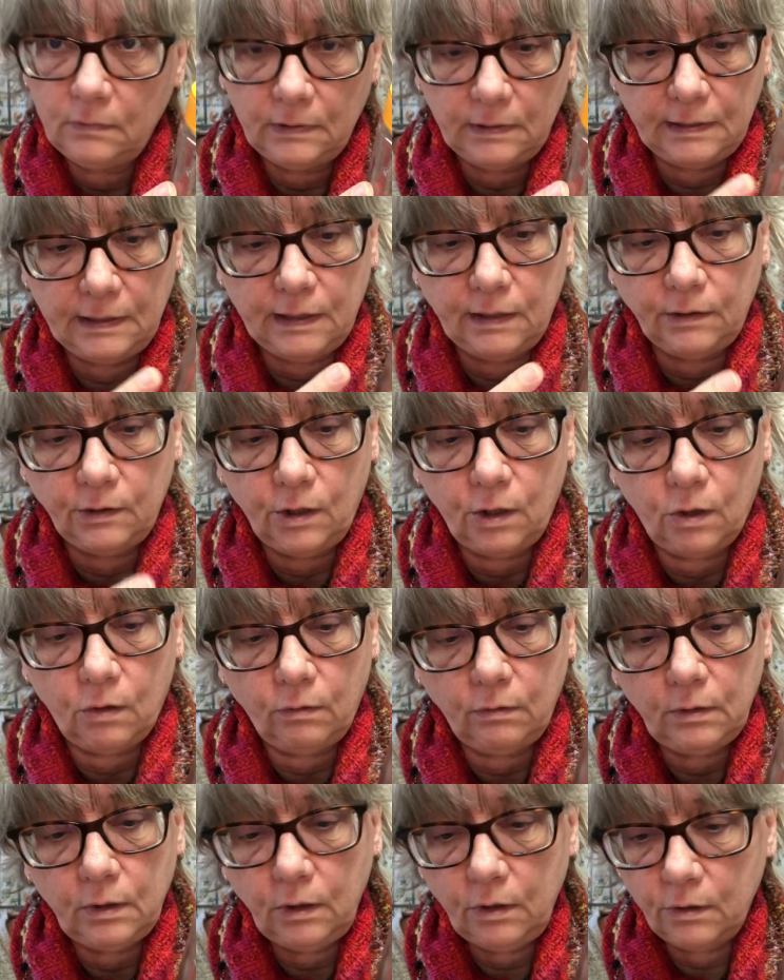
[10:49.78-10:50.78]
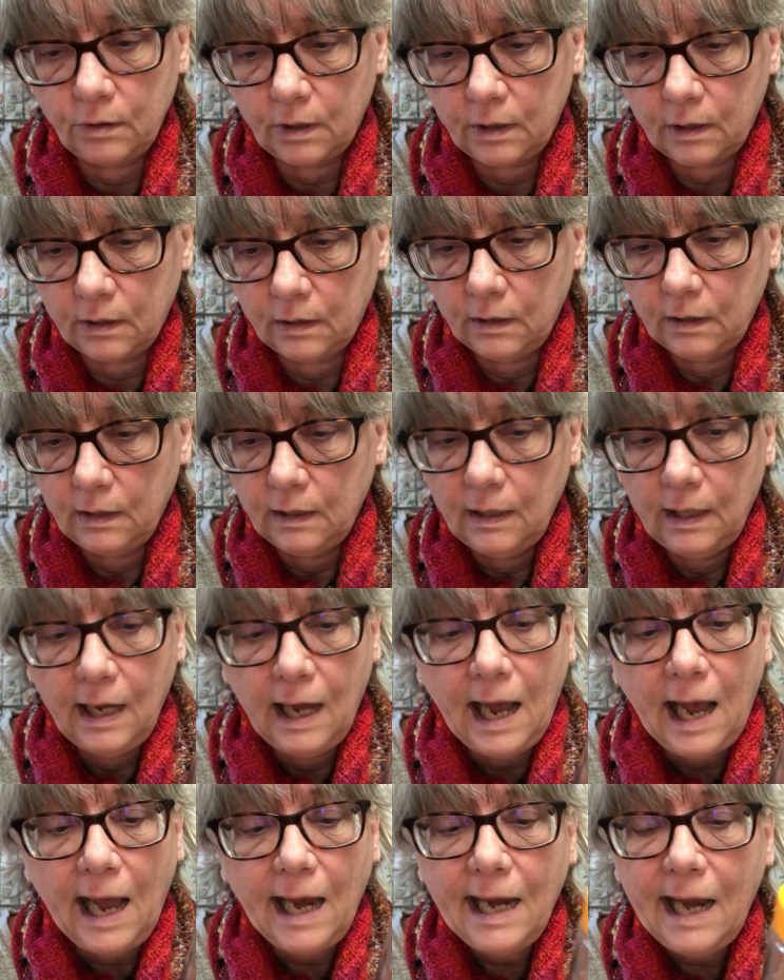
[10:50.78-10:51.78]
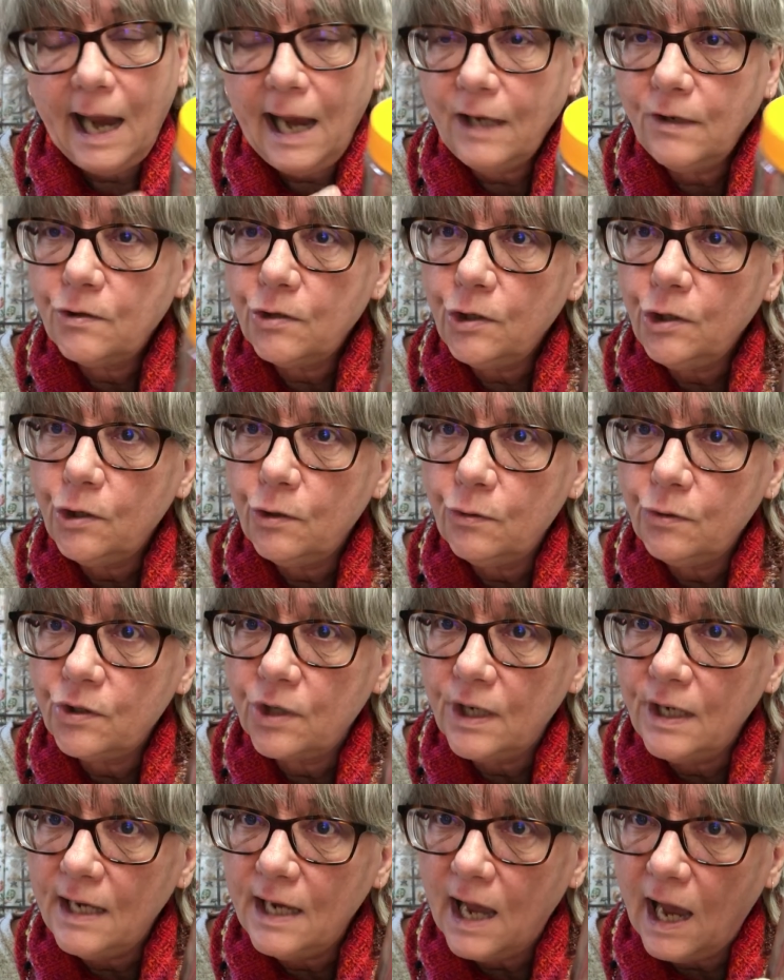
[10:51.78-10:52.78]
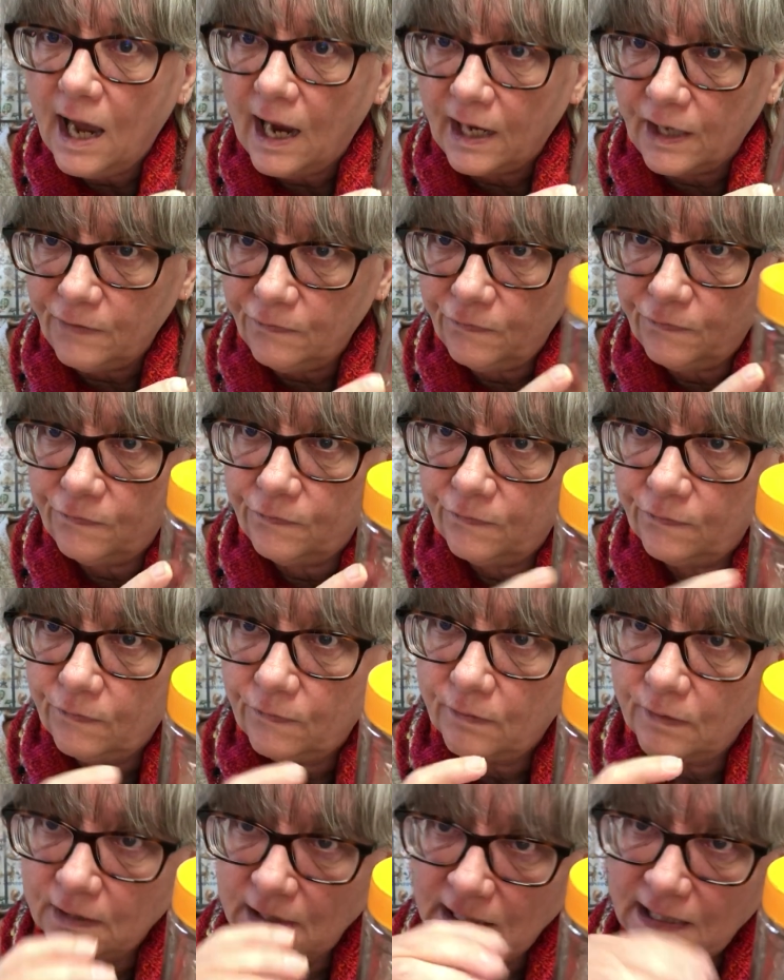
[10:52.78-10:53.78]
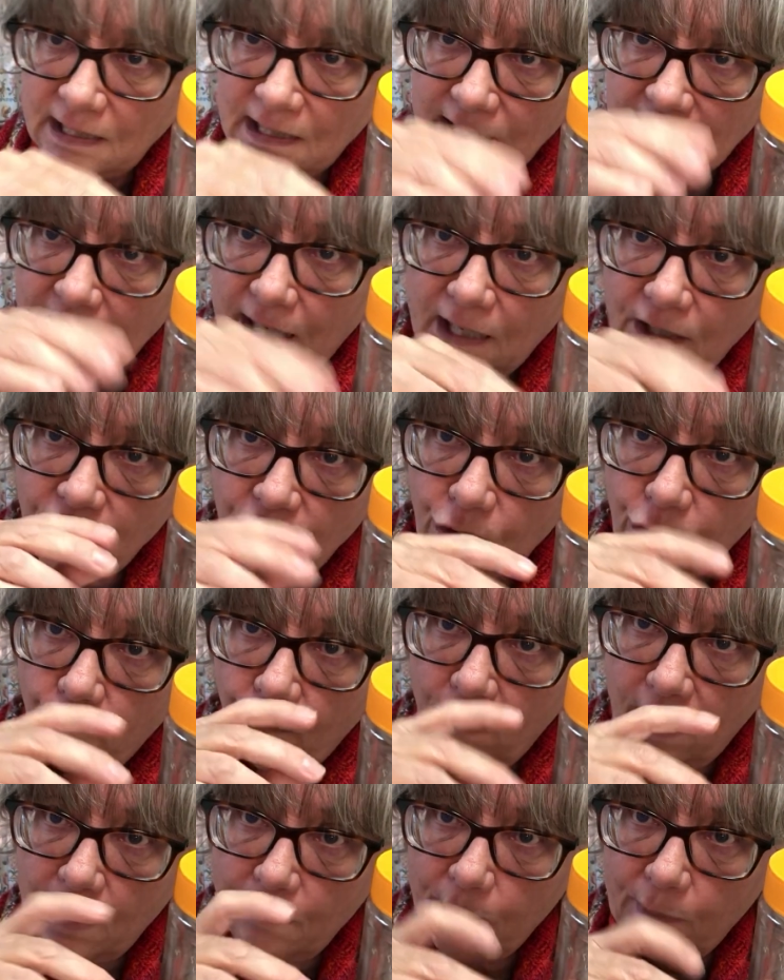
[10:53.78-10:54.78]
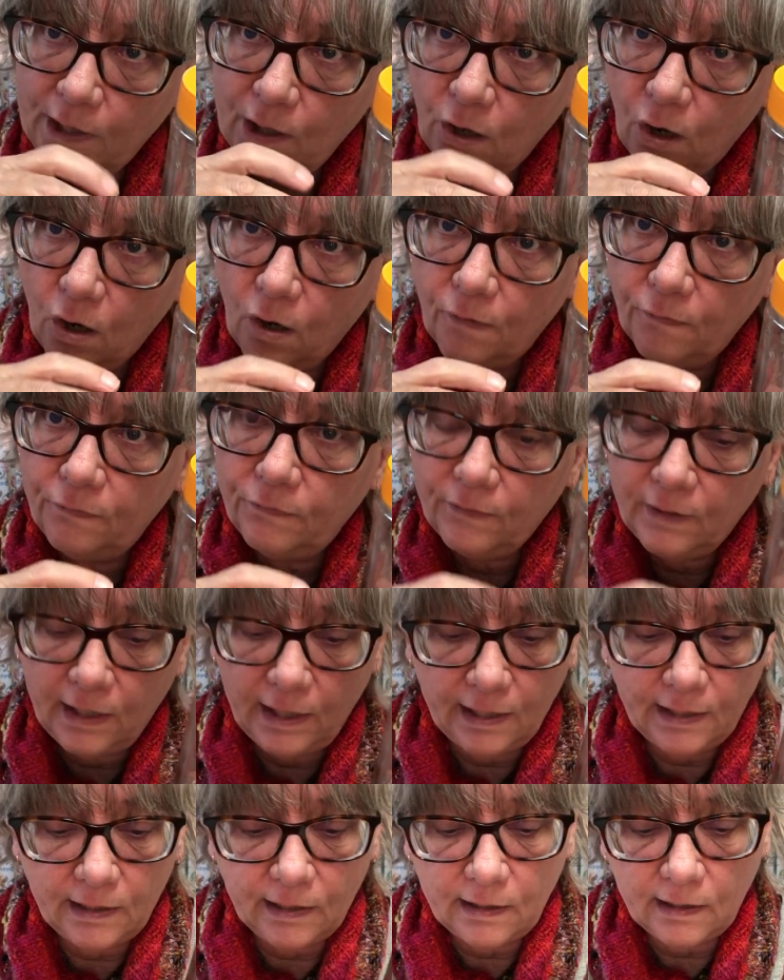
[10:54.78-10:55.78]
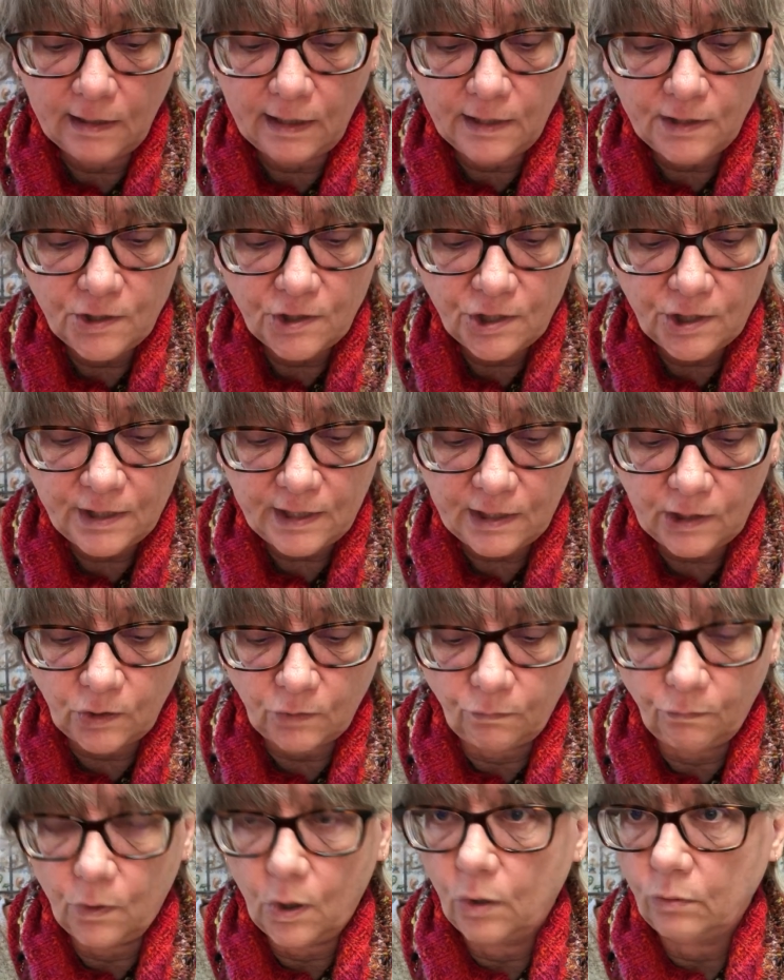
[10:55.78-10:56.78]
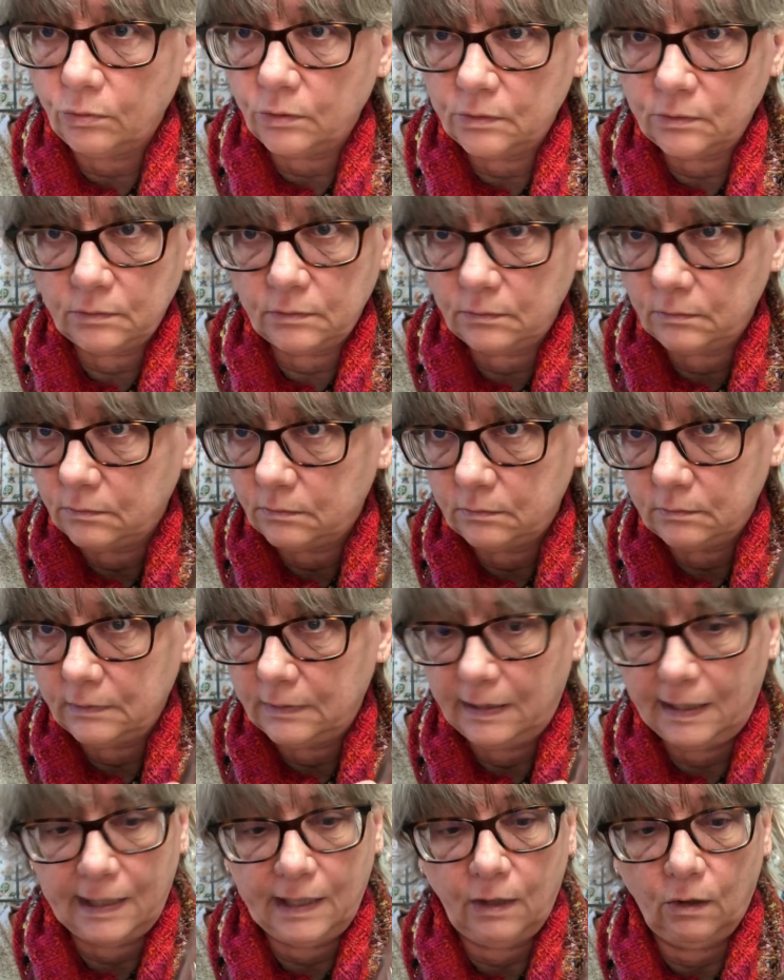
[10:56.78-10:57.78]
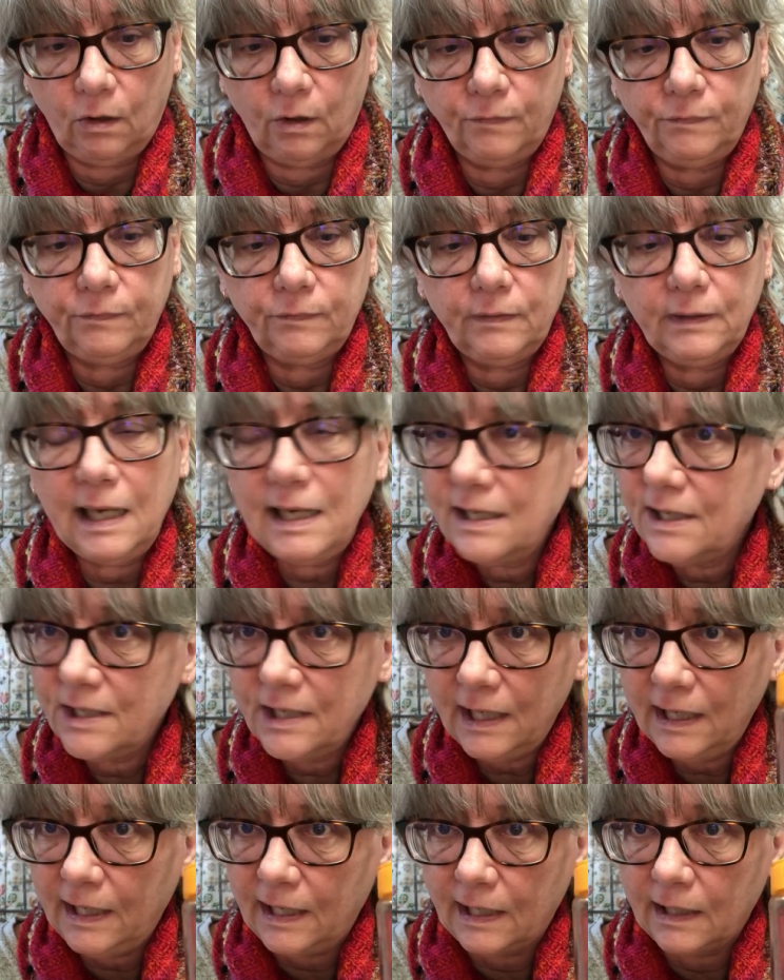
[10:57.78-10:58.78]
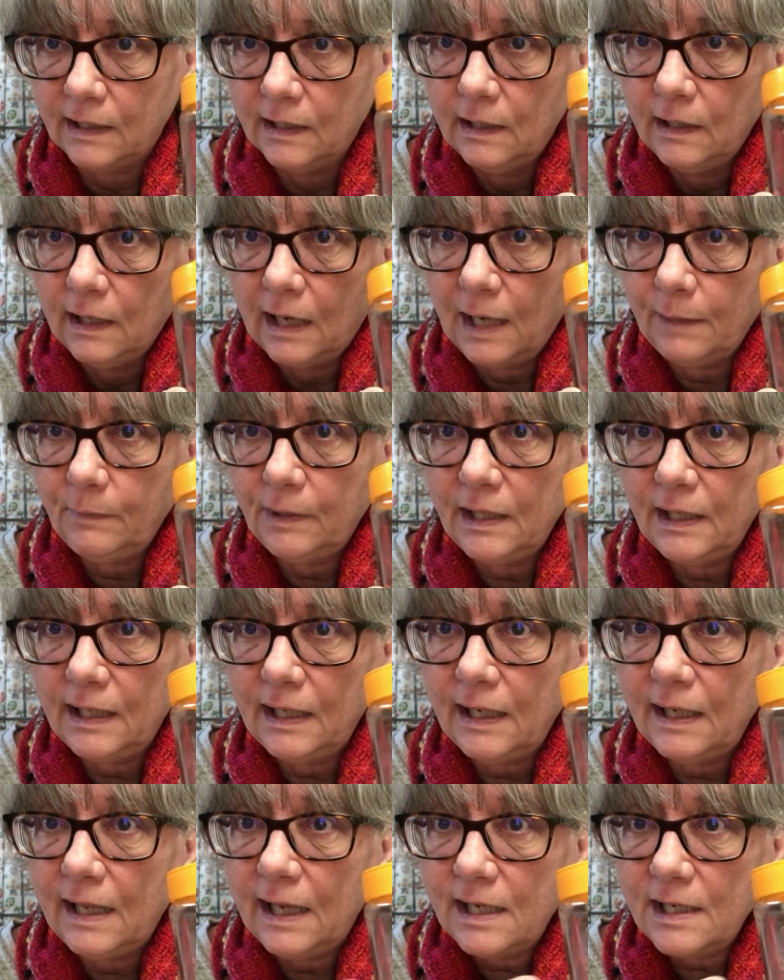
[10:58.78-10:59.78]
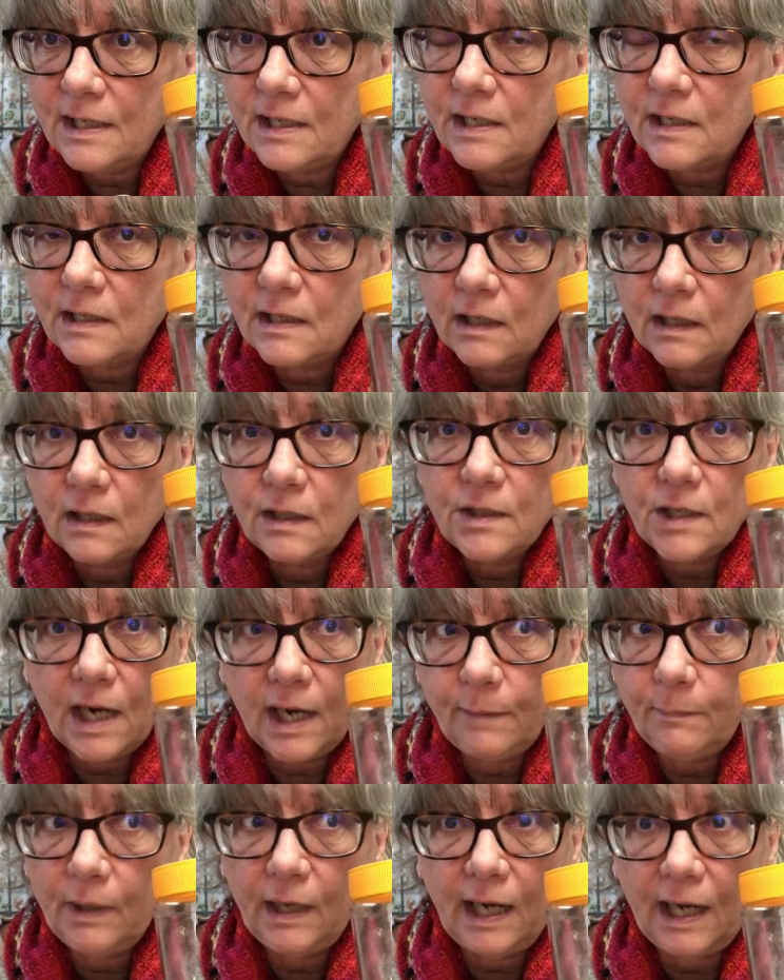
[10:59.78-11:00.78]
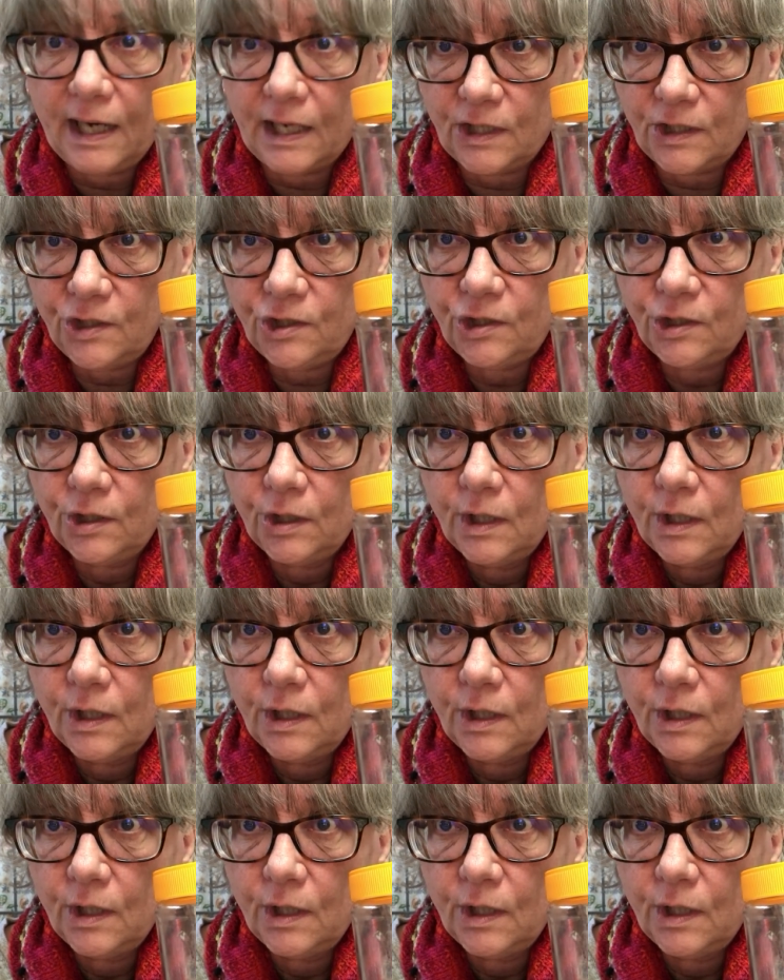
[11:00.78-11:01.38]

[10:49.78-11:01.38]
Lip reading: didn't go. Look, I had to use a knife and scrape it off, and it still won't get off. That's silly. I mean, in this time and age,